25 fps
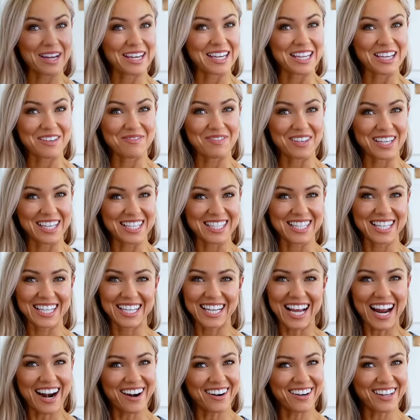name is
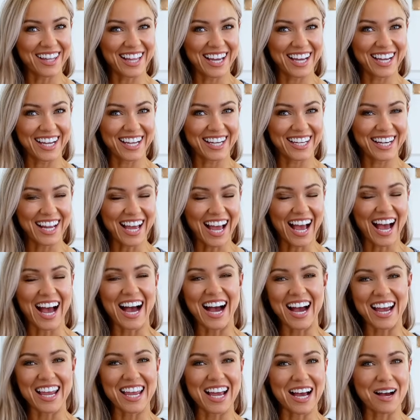Caroline.
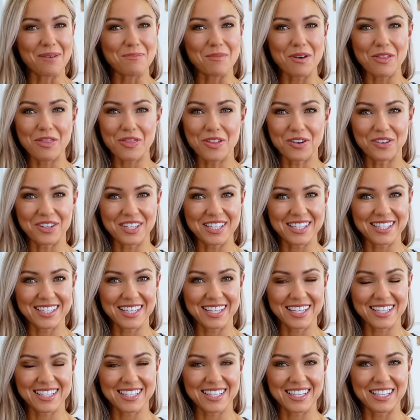I am
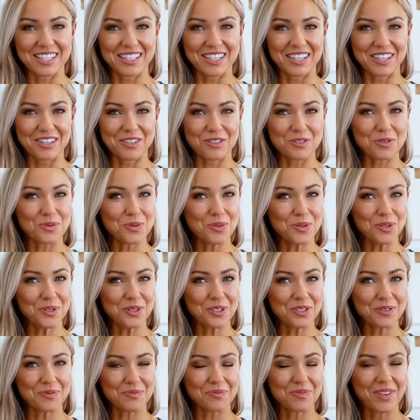36 years old.